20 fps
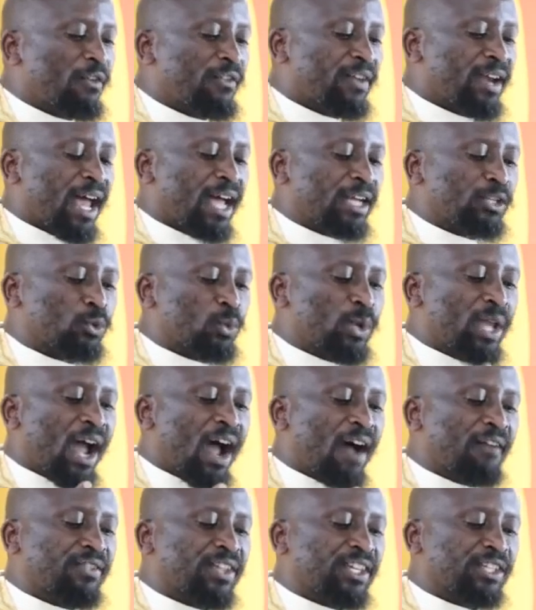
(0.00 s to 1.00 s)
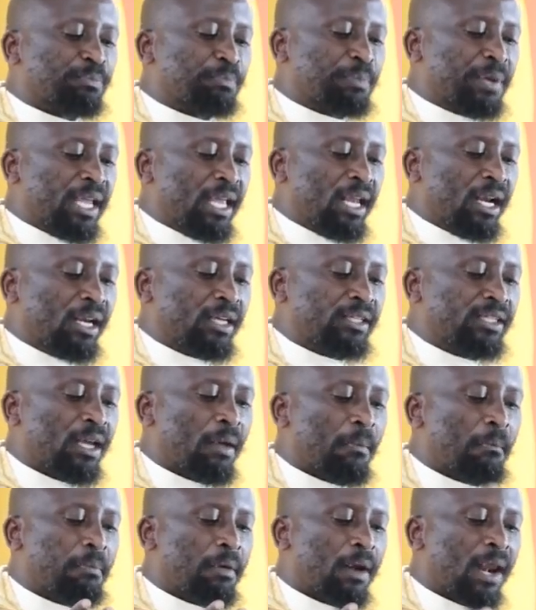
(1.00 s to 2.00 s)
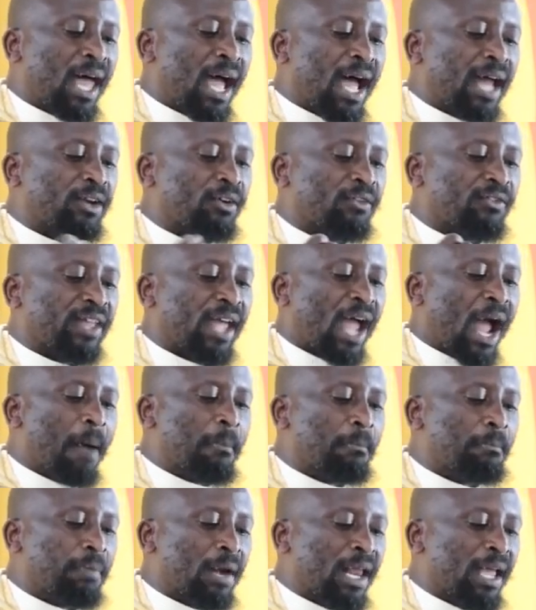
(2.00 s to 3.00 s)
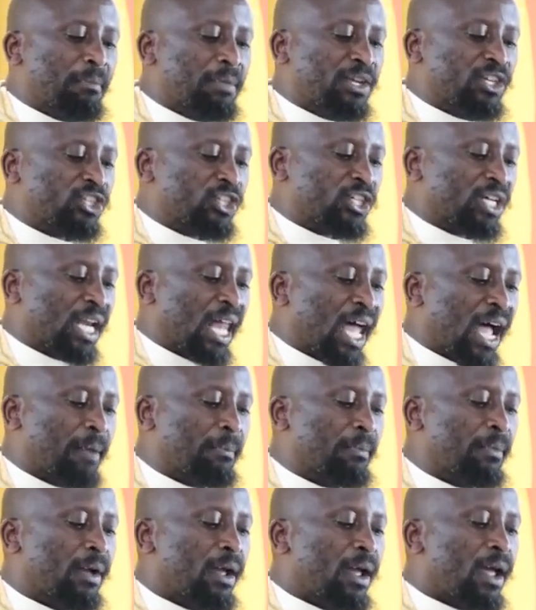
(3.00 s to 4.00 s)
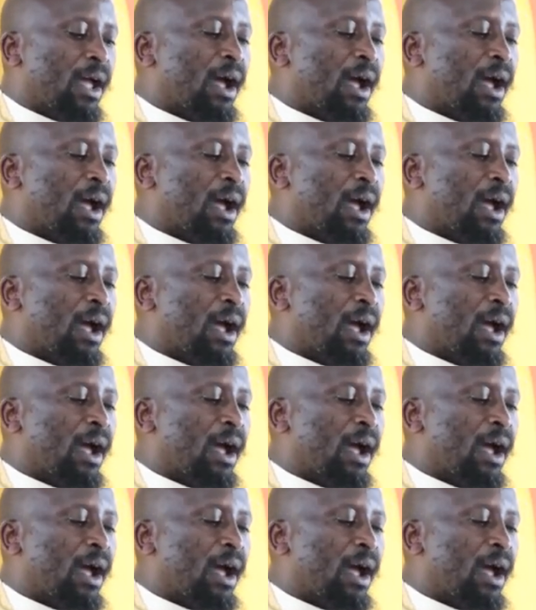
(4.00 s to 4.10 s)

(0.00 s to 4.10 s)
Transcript: covenant, we have the spilled blood of the unblemished lamb,